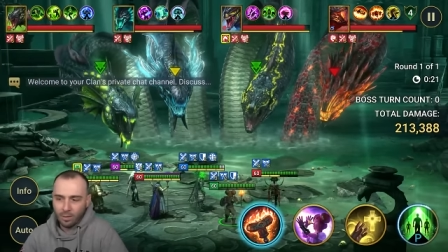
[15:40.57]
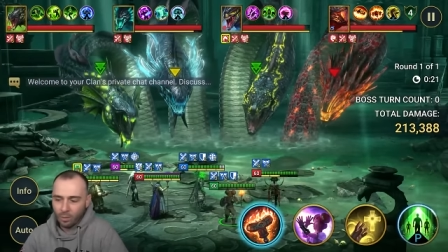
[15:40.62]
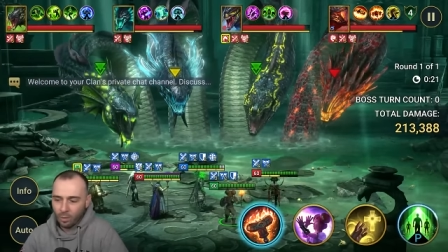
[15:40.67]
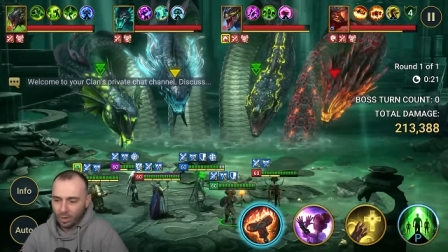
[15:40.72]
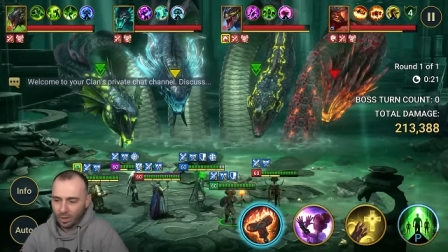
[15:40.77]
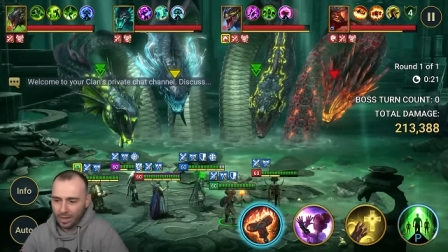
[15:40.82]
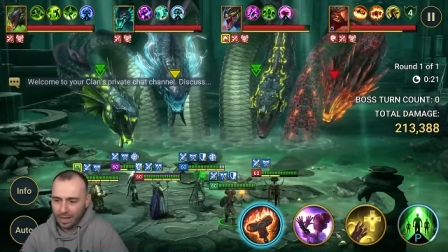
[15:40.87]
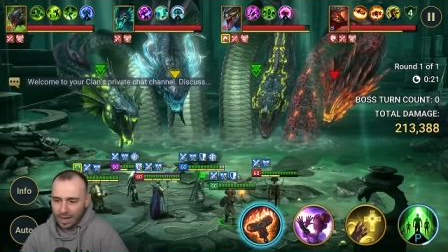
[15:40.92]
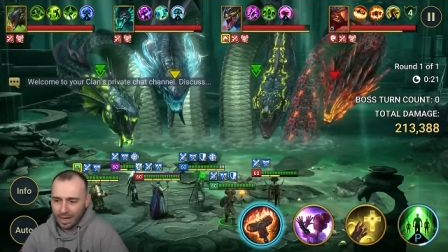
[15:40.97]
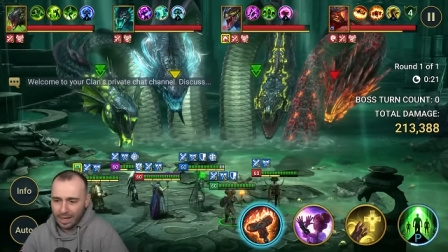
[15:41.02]

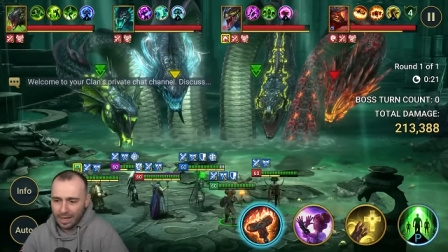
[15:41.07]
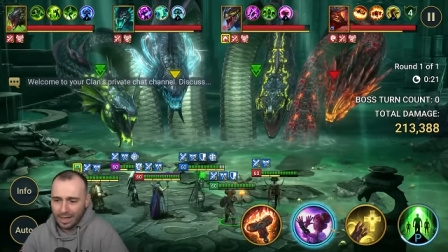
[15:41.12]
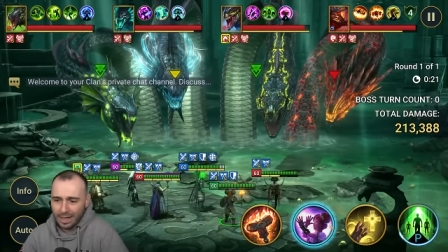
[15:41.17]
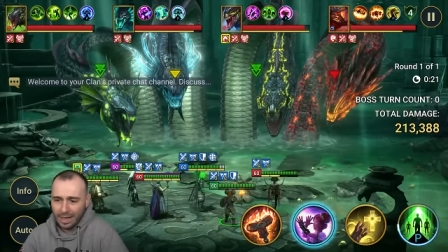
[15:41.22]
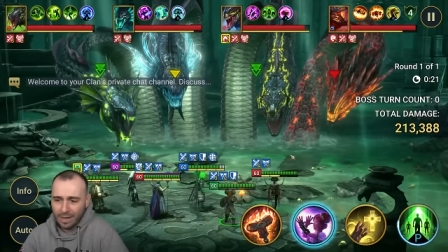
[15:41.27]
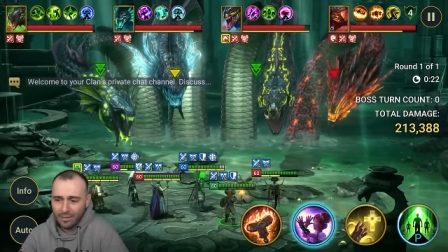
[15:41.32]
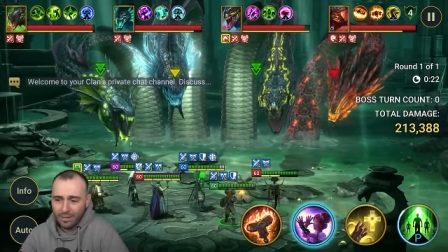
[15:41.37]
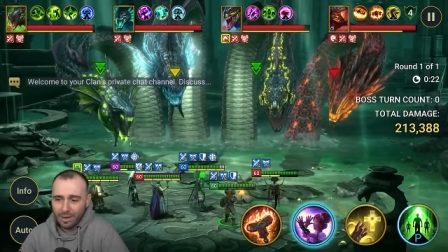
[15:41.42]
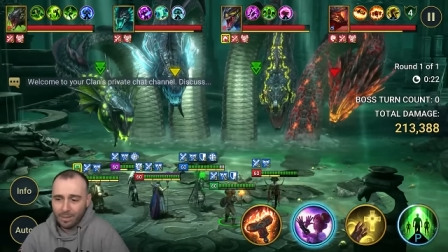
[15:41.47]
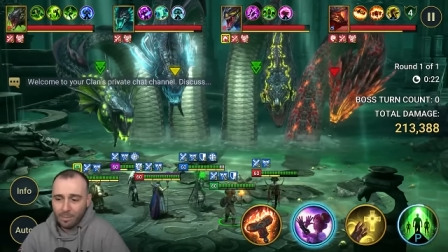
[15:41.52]
we're gaining
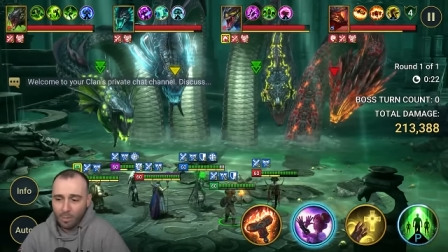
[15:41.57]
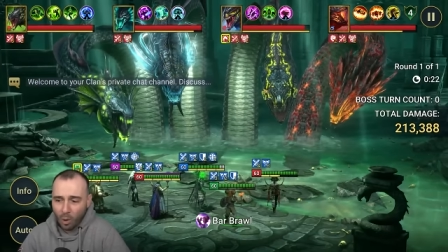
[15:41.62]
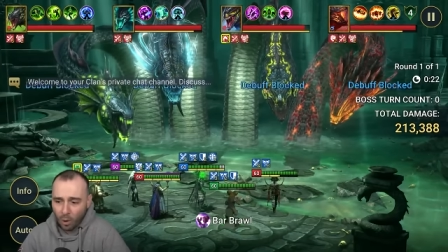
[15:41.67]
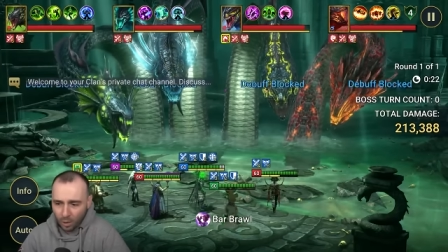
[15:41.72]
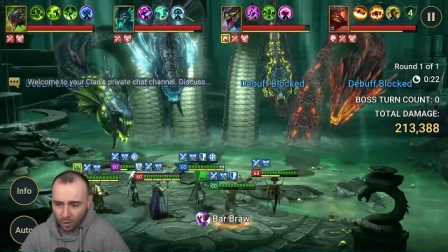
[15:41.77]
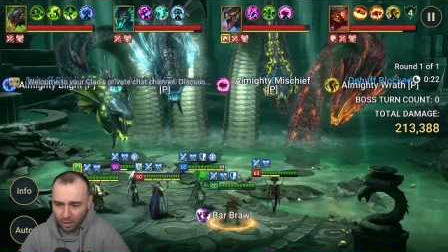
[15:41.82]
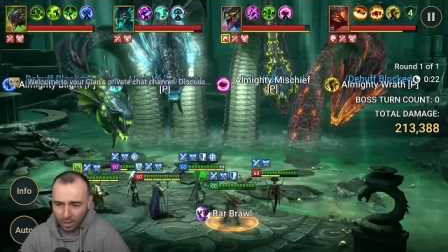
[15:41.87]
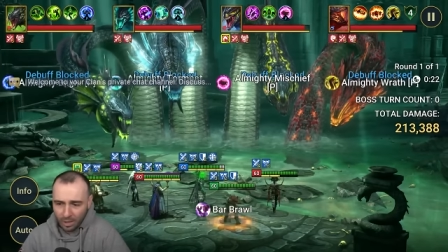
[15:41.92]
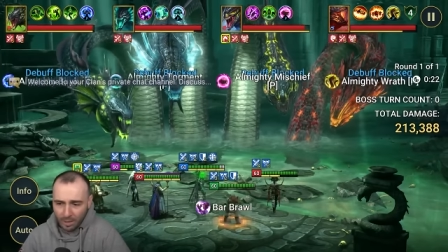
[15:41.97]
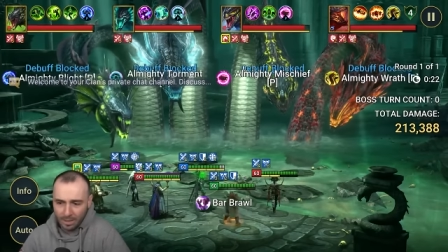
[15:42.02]
even
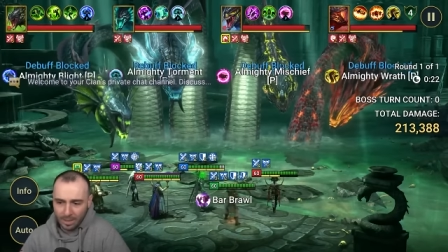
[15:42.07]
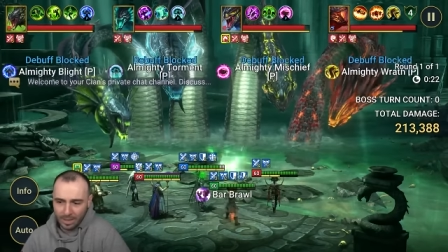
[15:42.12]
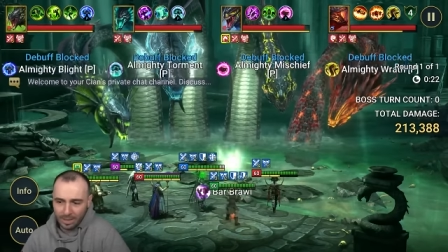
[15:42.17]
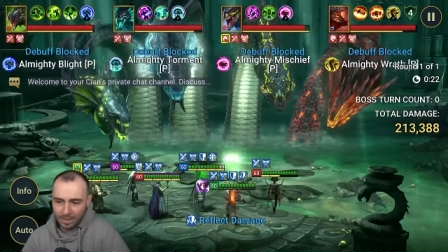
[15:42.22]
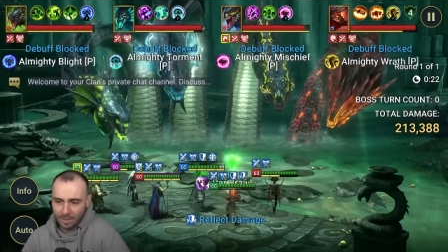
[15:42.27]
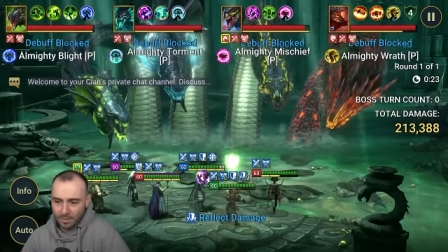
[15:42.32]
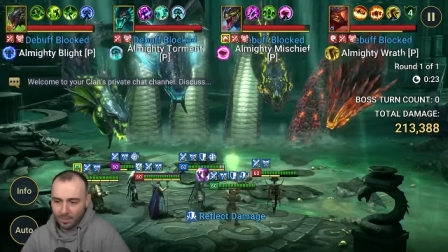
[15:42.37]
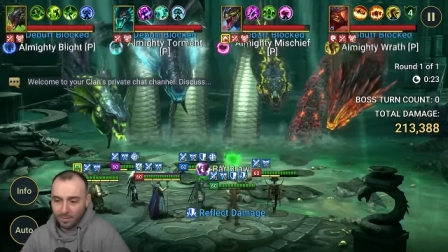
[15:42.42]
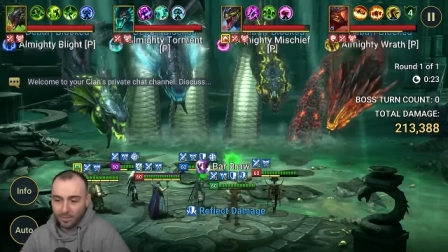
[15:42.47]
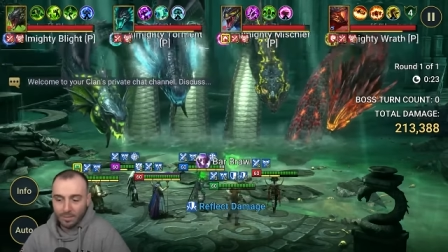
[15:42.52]
more turn
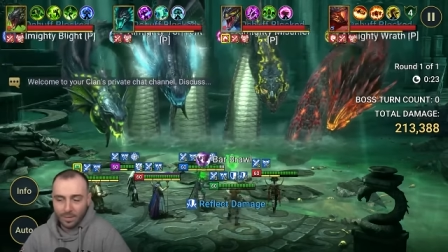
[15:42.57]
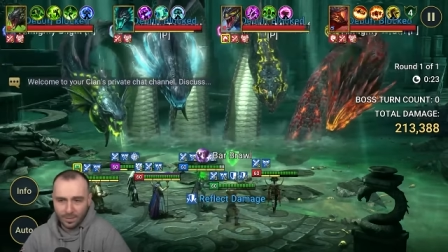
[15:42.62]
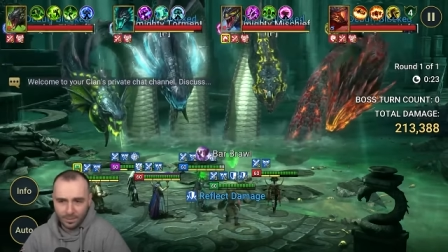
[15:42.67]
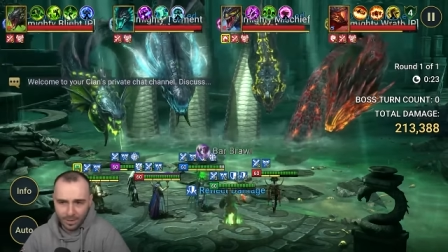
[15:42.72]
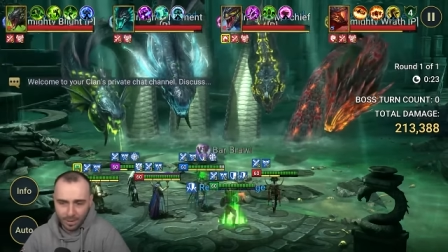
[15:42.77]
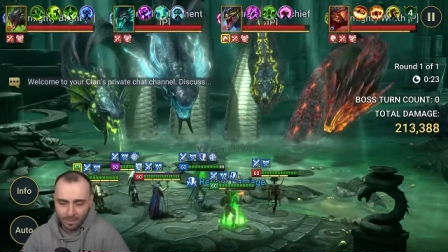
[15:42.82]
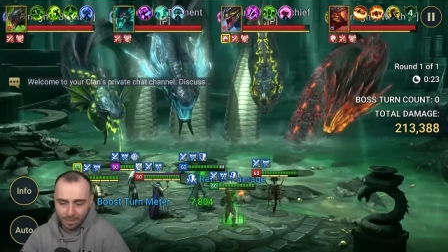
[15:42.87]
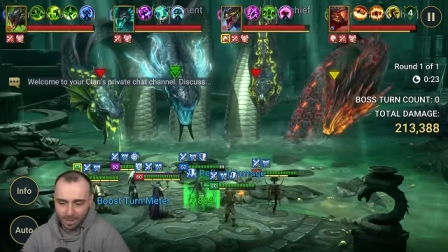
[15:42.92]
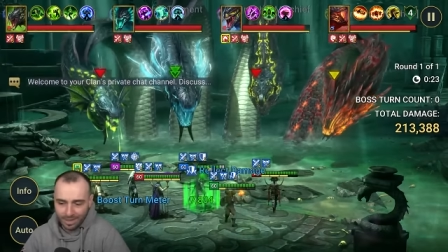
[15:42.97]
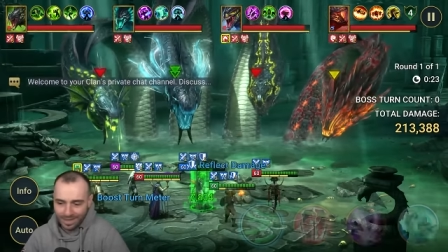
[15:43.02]
meter,
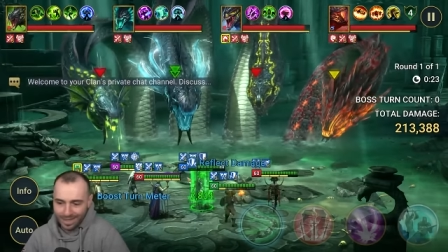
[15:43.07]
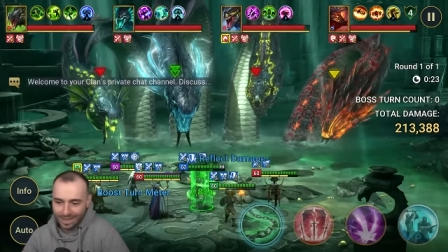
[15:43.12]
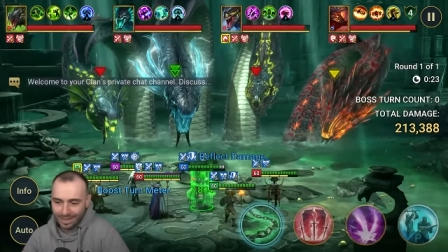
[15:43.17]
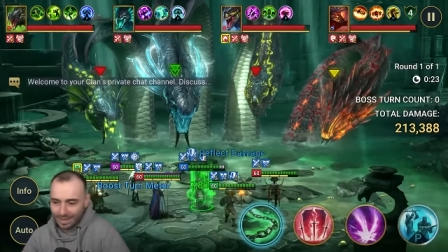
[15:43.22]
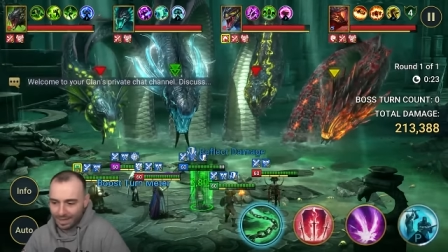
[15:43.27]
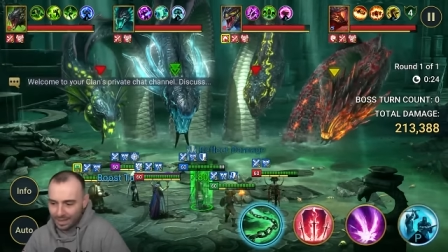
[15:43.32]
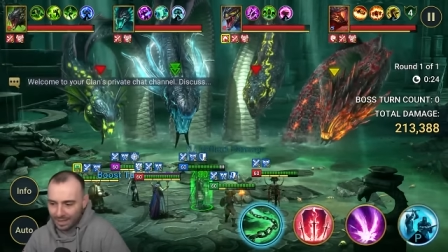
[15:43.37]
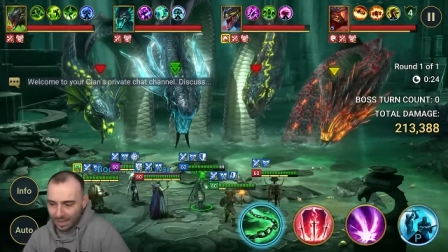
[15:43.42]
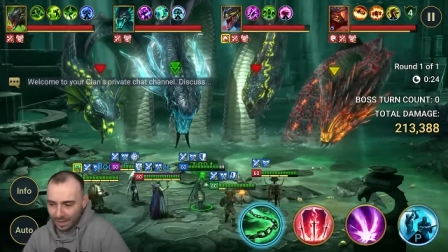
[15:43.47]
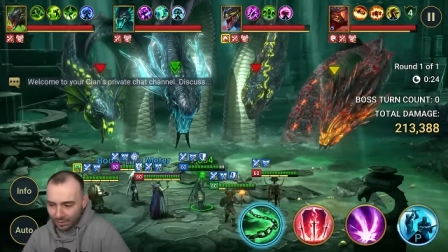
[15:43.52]
15%
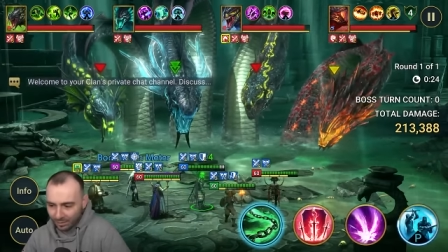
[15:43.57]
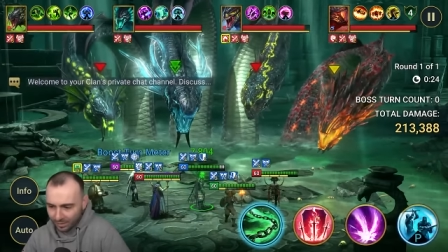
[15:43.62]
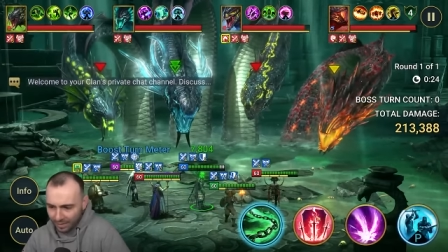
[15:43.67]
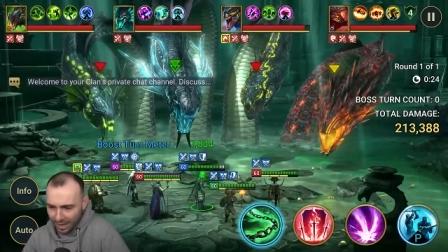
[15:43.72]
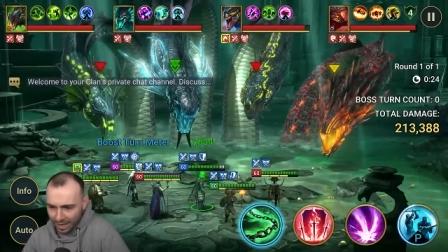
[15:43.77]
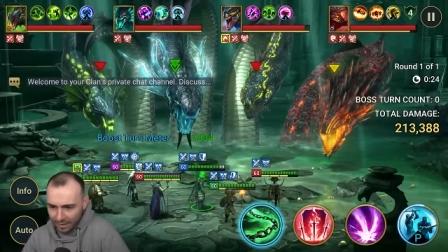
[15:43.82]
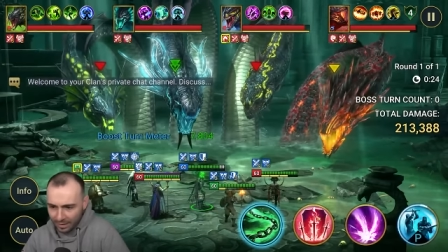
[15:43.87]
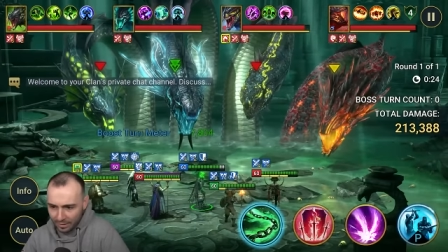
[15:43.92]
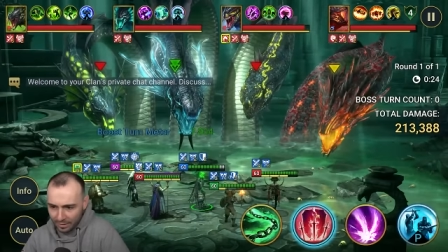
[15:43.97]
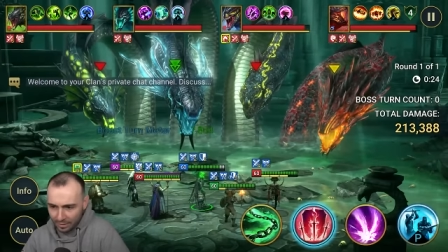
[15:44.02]
instead of
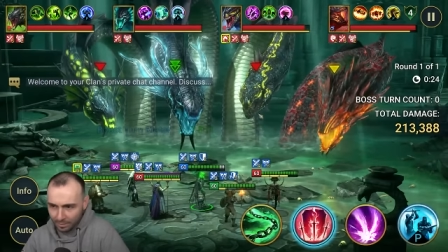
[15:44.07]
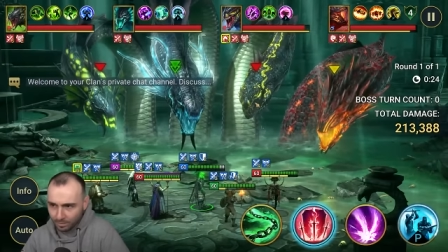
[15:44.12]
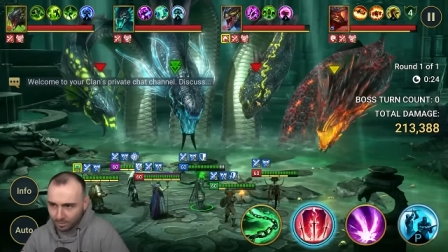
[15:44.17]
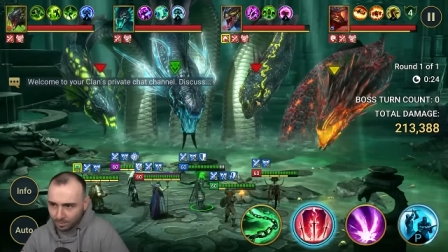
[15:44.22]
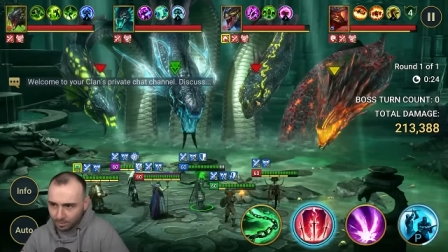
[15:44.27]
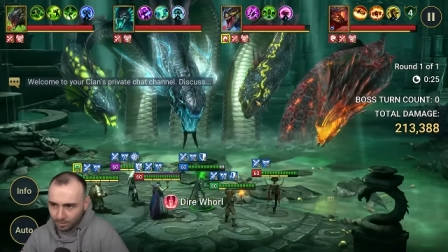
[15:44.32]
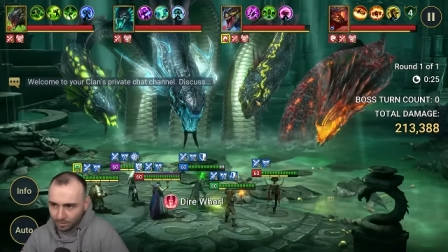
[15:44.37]
10, you know?